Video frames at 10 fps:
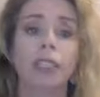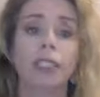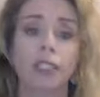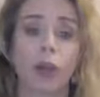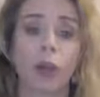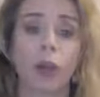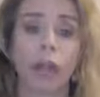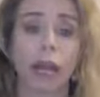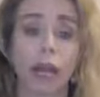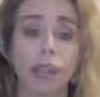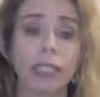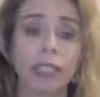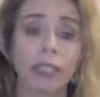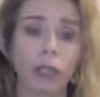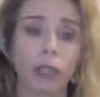So this
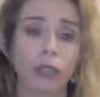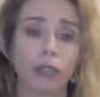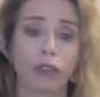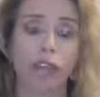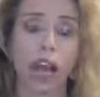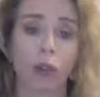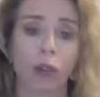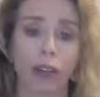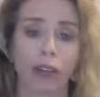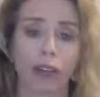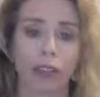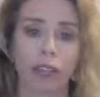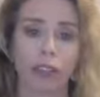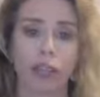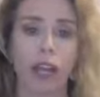is only for non-qualified
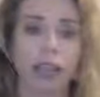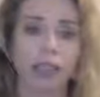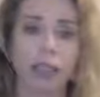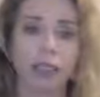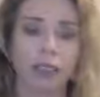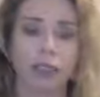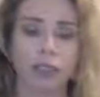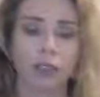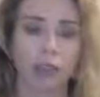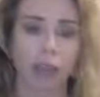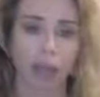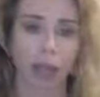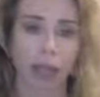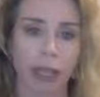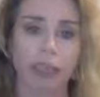accounts. IRAs, this doesn't really
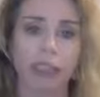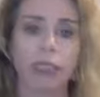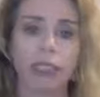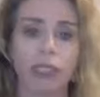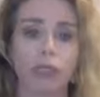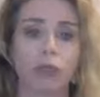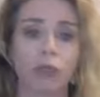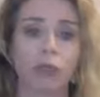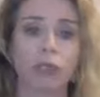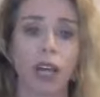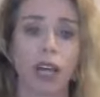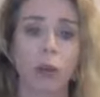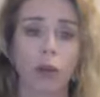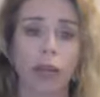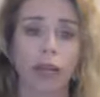apply. So this is just for those
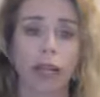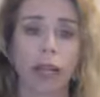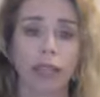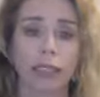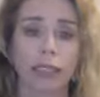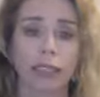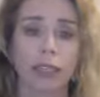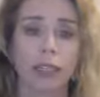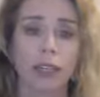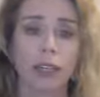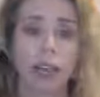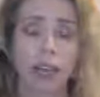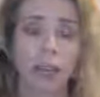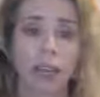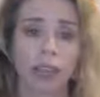non-qualified assets.
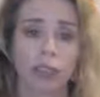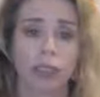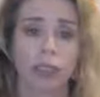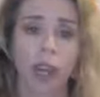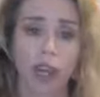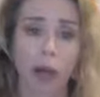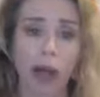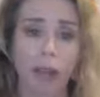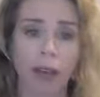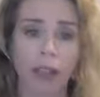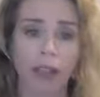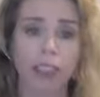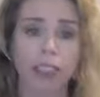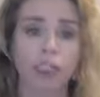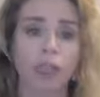And you may ask, what's non-qualified?
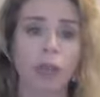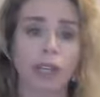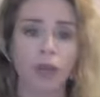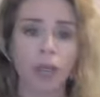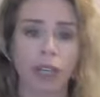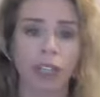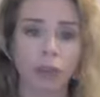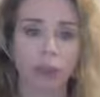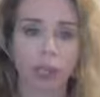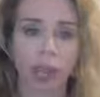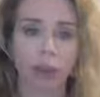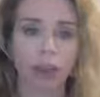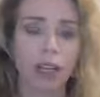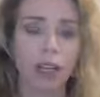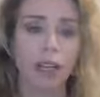This is just money you put into an
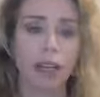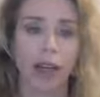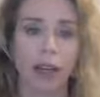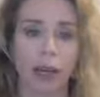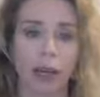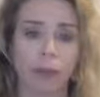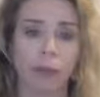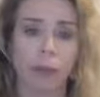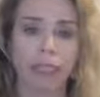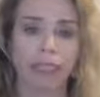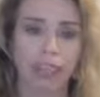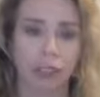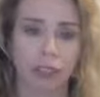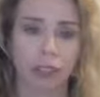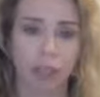account that you pay
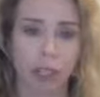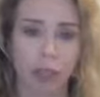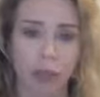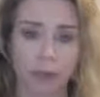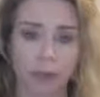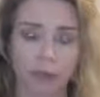taxes on every year.